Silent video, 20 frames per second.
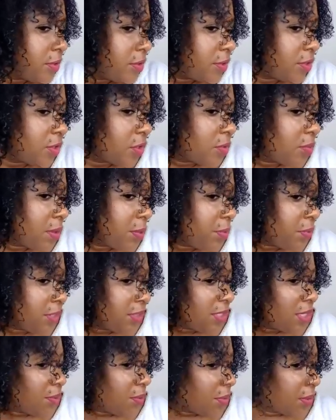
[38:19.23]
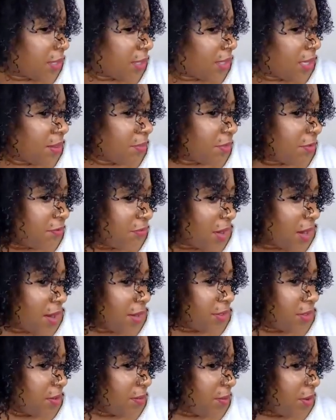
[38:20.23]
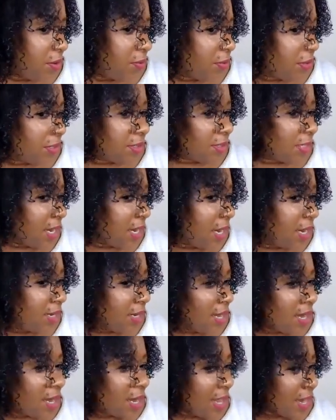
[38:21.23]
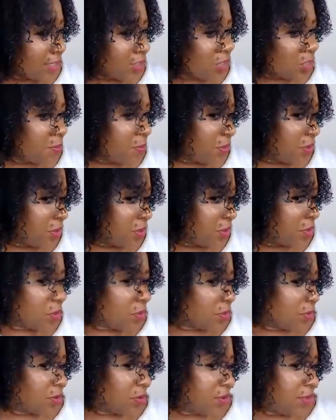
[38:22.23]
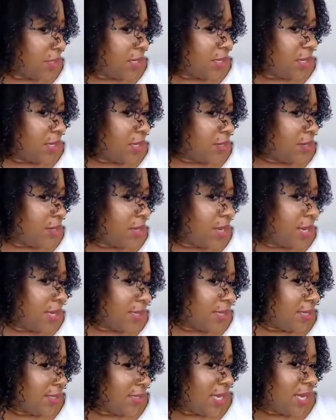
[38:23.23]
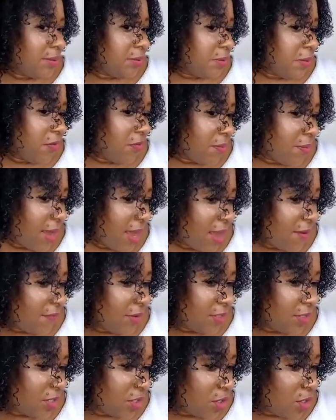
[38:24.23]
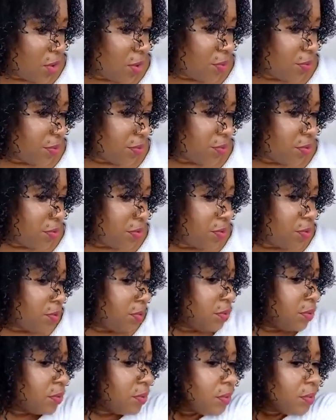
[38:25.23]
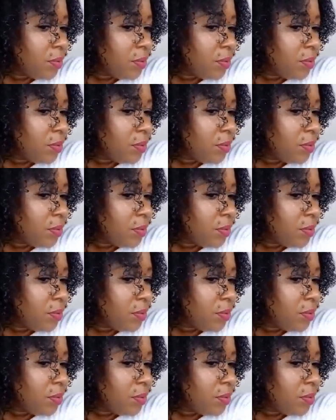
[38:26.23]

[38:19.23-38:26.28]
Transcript: So remember we said we wanted to keep the volume on one side and just put the curls on the end. This keeps me from having to go through